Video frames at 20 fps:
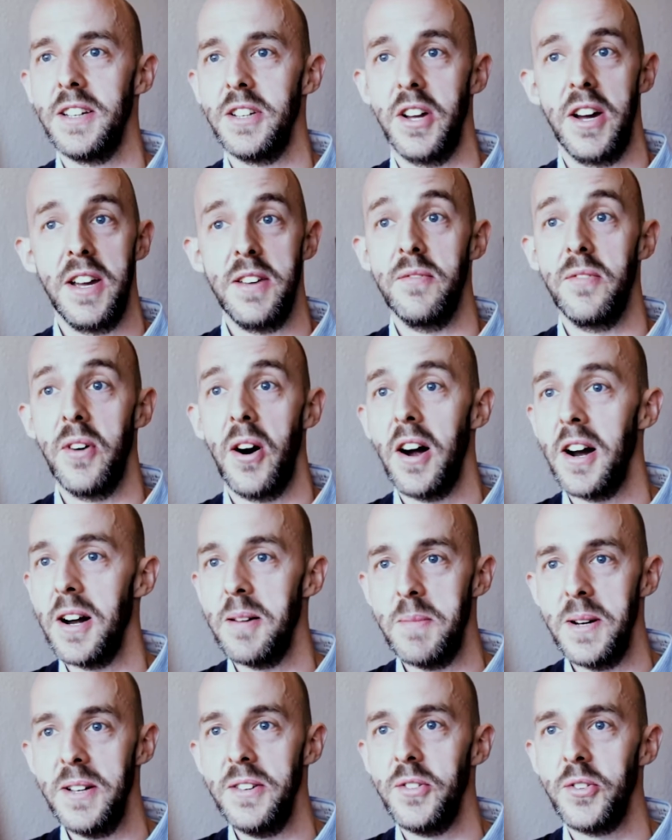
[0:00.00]

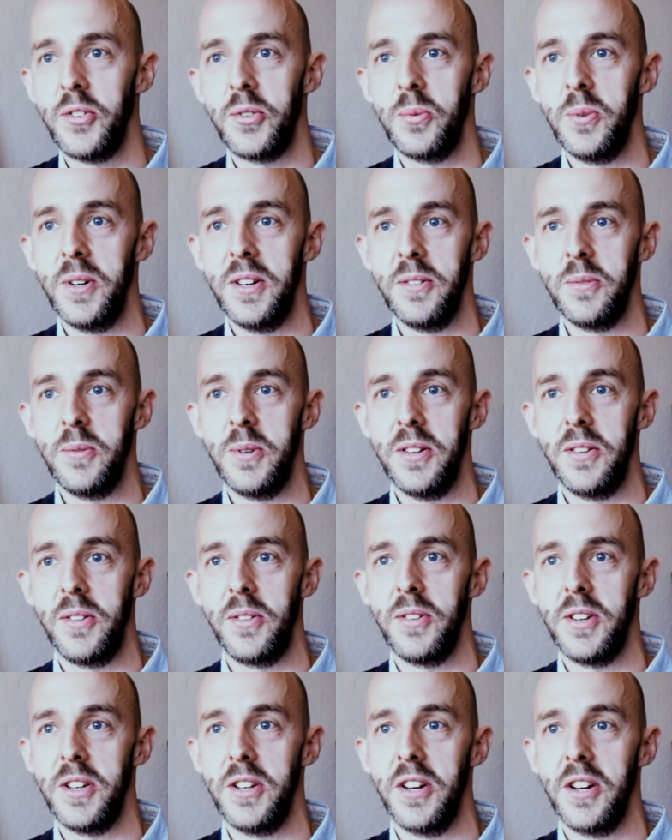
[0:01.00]
environments with
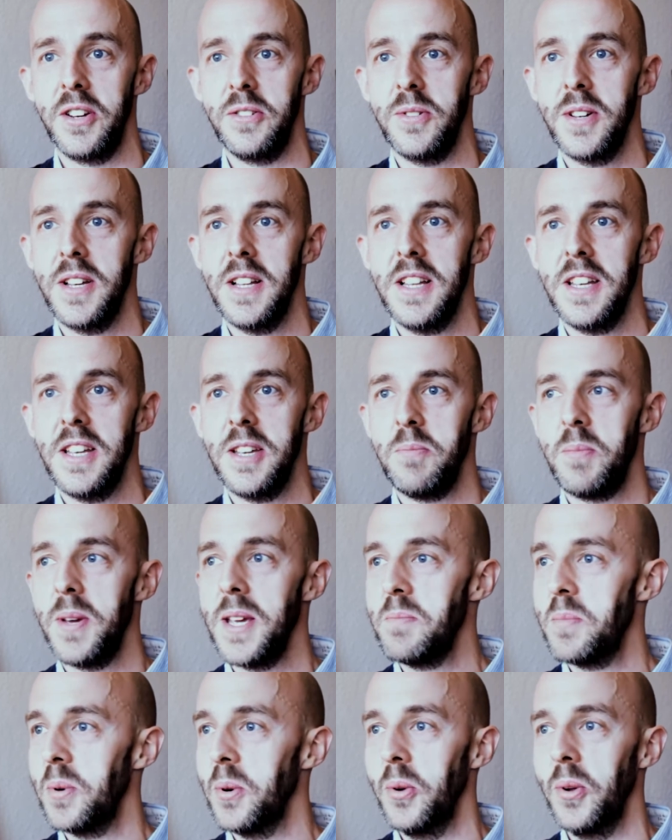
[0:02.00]

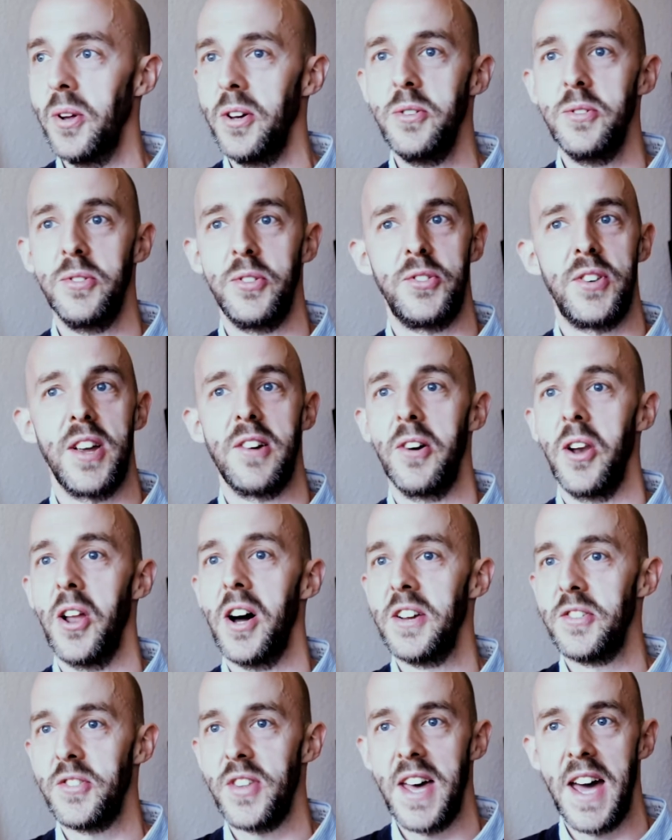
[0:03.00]
people who
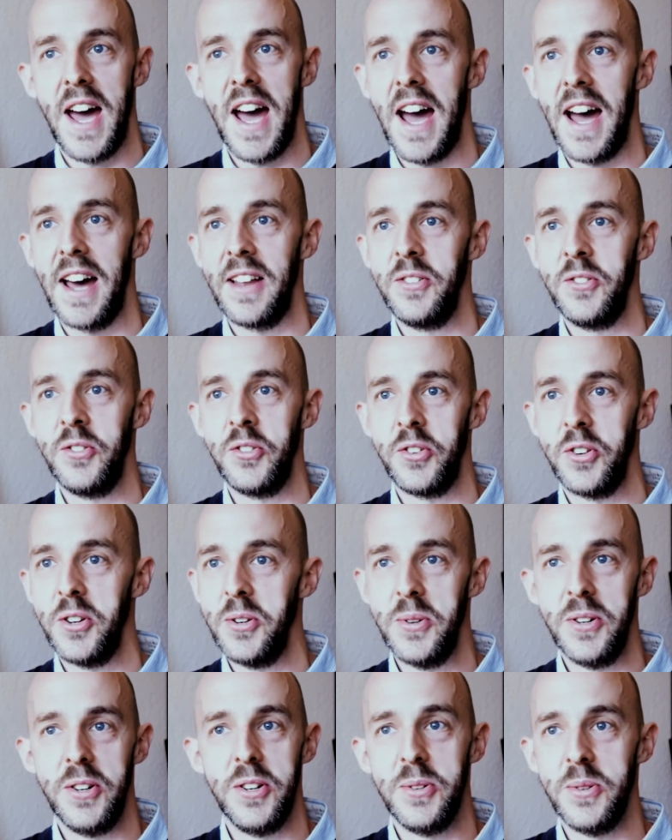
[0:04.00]
sterilise their hands,
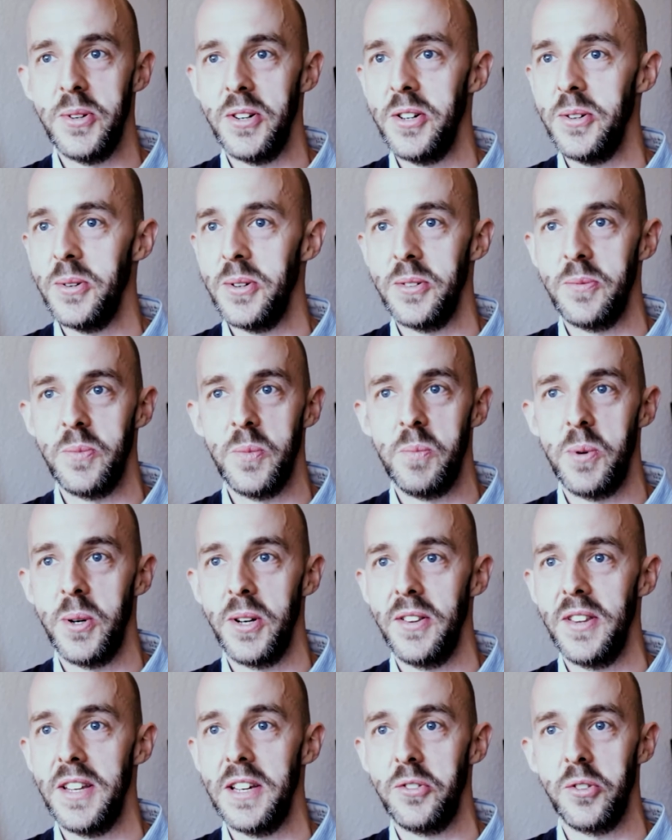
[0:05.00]
who are
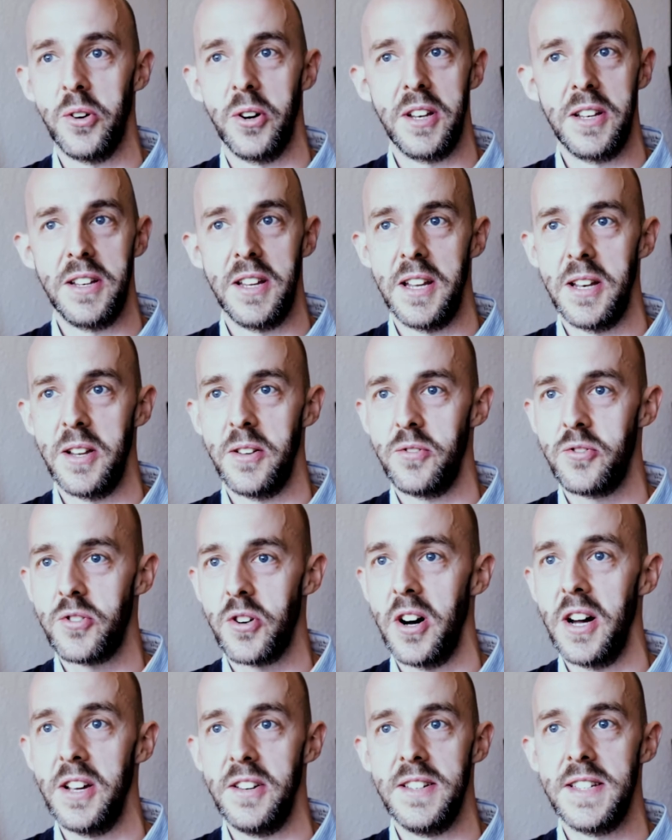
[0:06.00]
putting these on in a
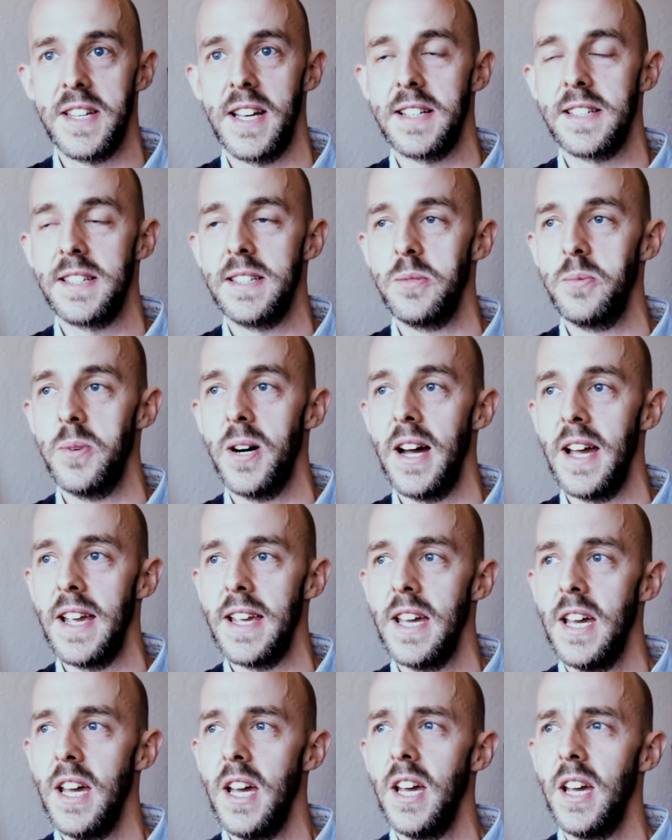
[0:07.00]
tried and tested way.